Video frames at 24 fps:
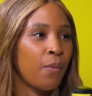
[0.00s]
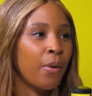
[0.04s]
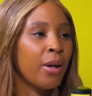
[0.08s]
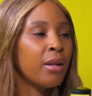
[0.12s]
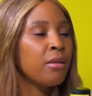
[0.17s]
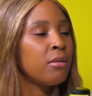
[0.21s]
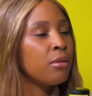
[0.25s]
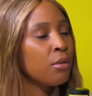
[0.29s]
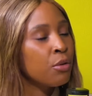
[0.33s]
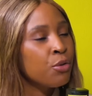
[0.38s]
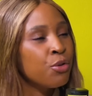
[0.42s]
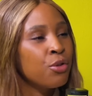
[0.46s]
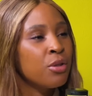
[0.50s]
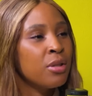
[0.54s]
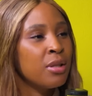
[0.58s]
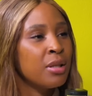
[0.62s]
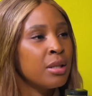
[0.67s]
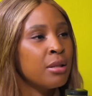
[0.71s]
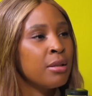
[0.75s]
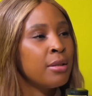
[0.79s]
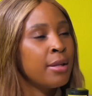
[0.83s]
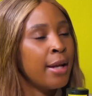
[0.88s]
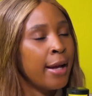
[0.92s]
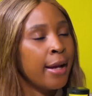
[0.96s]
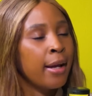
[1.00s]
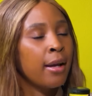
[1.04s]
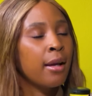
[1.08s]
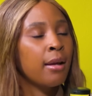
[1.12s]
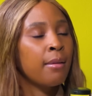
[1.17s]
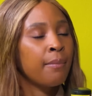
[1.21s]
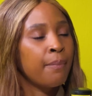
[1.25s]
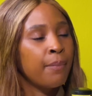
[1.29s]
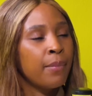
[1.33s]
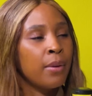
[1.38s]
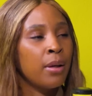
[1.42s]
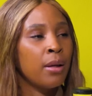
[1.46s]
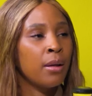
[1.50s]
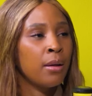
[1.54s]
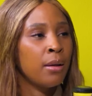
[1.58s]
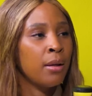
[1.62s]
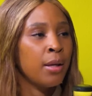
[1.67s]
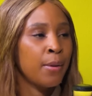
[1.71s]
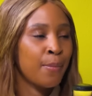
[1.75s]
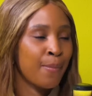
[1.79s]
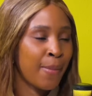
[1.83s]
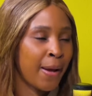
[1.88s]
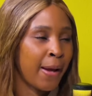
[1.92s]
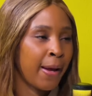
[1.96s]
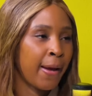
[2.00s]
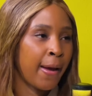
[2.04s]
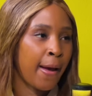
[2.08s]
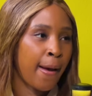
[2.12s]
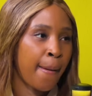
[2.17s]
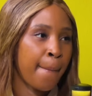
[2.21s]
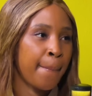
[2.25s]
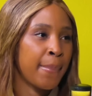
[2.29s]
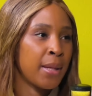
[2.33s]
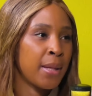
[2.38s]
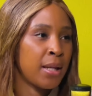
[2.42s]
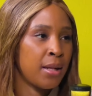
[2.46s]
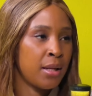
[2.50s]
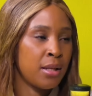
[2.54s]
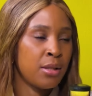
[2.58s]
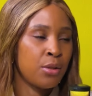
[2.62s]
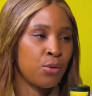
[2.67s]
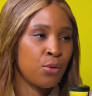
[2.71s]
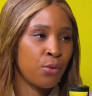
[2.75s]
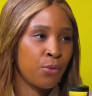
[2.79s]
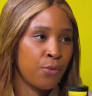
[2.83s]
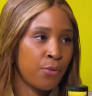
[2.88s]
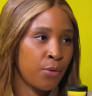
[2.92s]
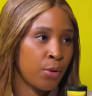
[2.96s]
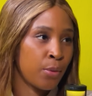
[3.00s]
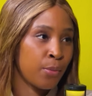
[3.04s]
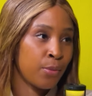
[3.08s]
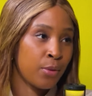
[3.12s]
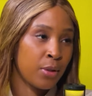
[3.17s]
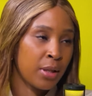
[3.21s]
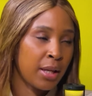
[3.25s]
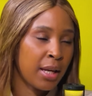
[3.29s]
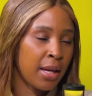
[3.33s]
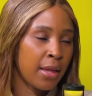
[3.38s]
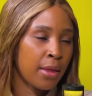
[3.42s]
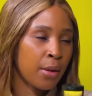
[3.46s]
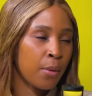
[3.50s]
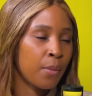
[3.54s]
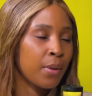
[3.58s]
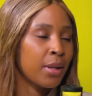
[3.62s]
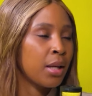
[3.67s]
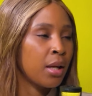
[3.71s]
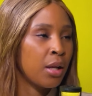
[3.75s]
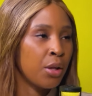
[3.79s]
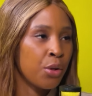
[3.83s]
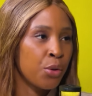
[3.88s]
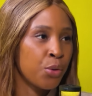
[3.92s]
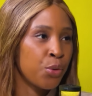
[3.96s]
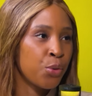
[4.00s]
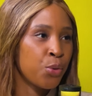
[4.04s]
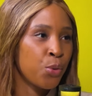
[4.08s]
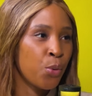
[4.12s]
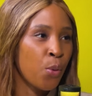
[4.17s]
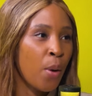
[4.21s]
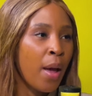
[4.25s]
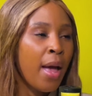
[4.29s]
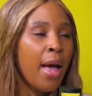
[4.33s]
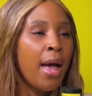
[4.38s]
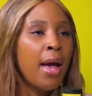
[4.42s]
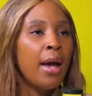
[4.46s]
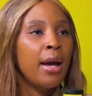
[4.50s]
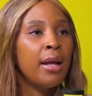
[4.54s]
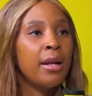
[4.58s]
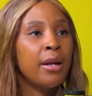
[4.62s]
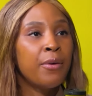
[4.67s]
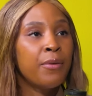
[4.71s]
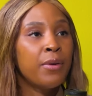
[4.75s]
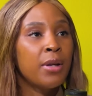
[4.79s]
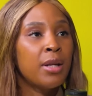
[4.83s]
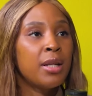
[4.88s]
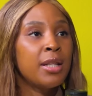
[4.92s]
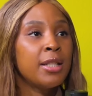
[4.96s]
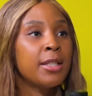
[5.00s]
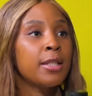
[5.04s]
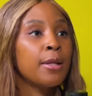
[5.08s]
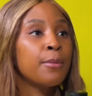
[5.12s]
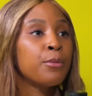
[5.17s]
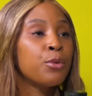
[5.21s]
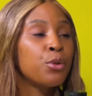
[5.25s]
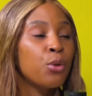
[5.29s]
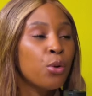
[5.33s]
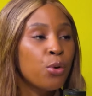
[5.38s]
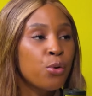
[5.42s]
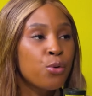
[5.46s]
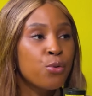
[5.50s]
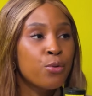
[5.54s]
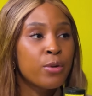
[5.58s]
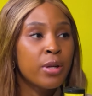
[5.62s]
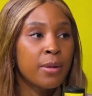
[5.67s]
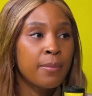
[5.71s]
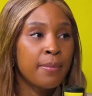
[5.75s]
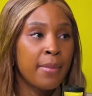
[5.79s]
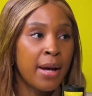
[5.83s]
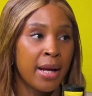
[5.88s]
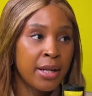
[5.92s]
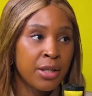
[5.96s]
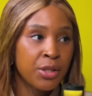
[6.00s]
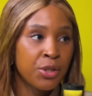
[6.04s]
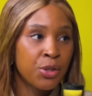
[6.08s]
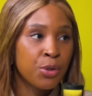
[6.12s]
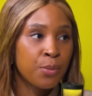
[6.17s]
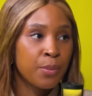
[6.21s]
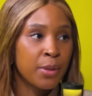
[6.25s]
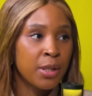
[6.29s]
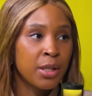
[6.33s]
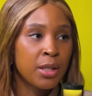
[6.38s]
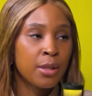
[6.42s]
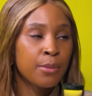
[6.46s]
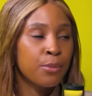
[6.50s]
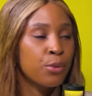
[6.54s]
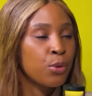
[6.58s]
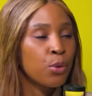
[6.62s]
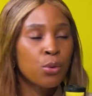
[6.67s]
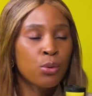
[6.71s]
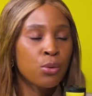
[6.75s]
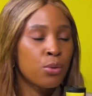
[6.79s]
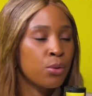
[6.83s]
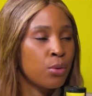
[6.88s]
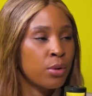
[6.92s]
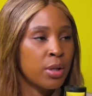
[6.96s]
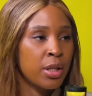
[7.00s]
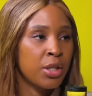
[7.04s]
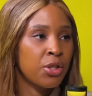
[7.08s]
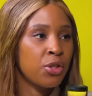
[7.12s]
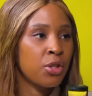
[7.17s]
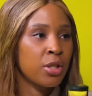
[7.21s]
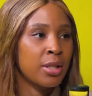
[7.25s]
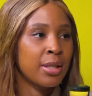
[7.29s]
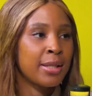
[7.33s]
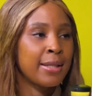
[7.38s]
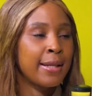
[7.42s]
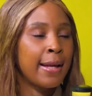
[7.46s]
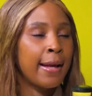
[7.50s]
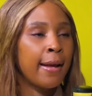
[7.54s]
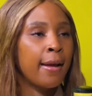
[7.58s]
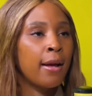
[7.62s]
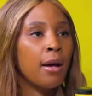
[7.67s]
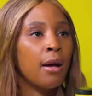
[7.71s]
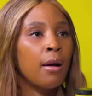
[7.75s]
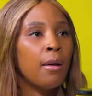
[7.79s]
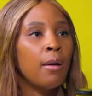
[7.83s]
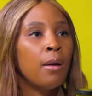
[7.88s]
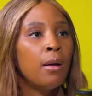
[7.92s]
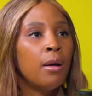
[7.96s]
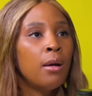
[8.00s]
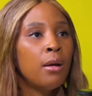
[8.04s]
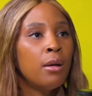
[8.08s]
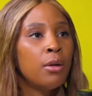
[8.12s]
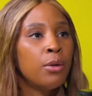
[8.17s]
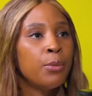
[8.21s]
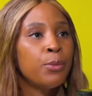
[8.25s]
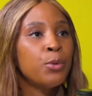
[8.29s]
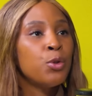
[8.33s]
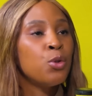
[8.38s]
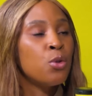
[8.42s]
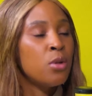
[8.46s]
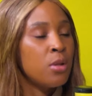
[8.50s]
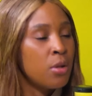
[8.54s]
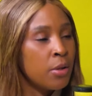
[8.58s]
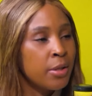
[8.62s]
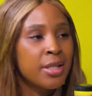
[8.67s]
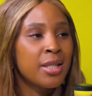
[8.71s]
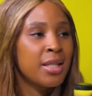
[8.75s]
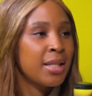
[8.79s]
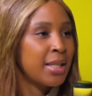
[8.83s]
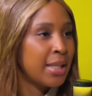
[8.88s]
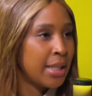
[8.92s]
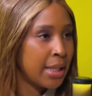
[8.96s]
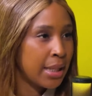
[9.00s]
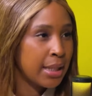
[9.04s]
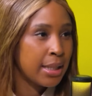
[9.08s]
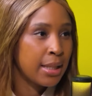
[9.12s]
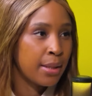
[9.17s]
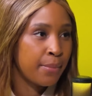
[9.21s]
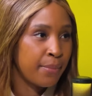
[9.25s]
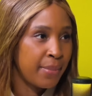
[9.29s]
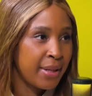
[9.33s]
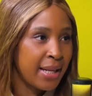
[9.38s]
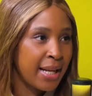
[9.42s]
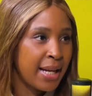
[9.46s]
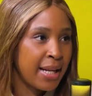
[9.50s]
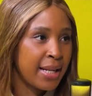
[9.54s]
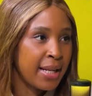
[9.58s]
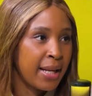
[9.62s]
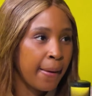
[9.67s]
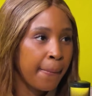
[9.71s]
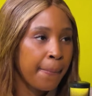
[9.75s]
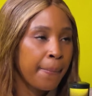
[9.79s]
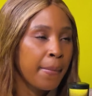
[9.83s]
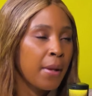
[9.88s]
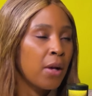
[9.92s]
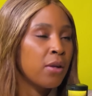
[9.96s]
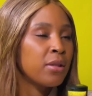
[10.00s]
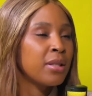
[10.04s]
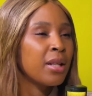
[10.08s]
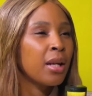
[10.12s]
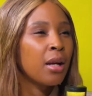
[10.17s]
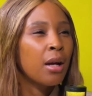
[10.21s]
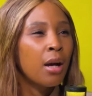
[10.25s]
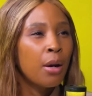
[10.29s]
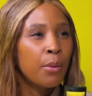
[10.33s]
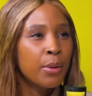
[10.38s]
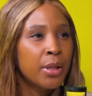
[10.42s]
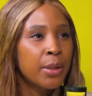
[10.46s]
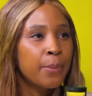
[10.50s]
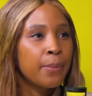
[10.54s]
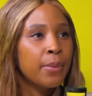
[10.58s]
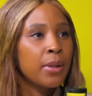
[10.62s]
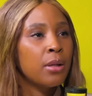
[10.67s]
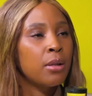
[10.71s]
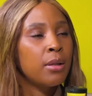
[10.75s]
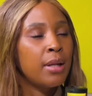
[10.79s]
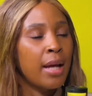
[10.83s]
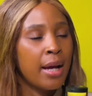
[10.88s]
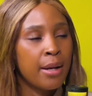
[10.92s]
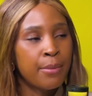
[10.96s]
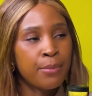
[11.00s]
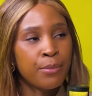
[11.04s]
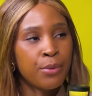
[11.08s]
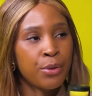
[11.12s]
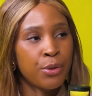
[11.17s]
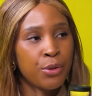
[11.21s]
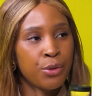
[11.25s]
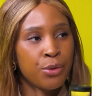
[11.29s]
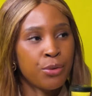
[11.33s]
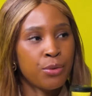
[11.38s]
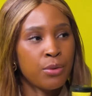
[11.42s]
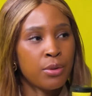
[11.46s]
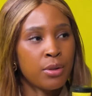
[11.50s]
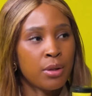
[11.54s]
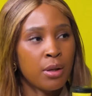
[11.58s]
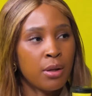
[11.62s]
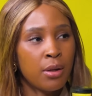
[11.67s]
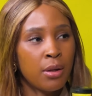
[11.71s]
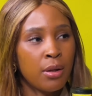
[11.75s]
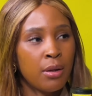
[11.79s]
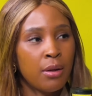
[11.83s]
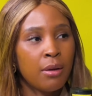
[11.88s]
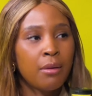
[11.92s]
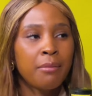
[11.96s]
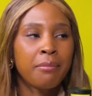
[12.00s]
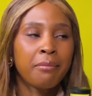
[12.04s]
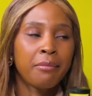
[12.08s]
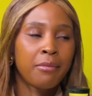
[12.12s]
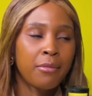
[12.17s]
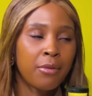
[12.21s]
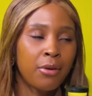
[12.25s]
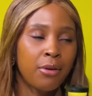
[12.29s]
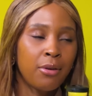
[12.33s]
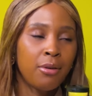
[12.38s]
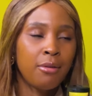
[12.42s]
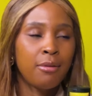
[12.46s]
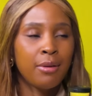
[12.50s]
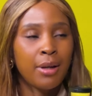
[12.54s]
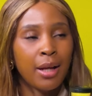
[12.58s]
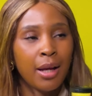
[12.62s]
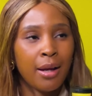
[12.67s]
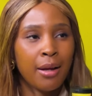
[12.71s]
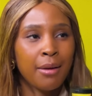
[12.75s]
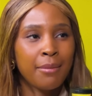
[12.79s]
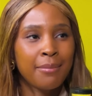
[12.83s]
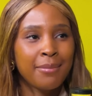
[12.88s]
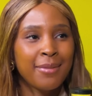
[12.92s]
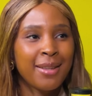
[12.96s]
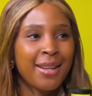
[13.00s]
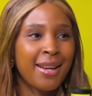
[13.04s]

Why don't you like be in my camp and let's do film together? What can you do? And I realized I'm so good at management. I'm so good at just like uh, logistics and planning. I was like, oh, I want to be a line producer. Cool name. Eh?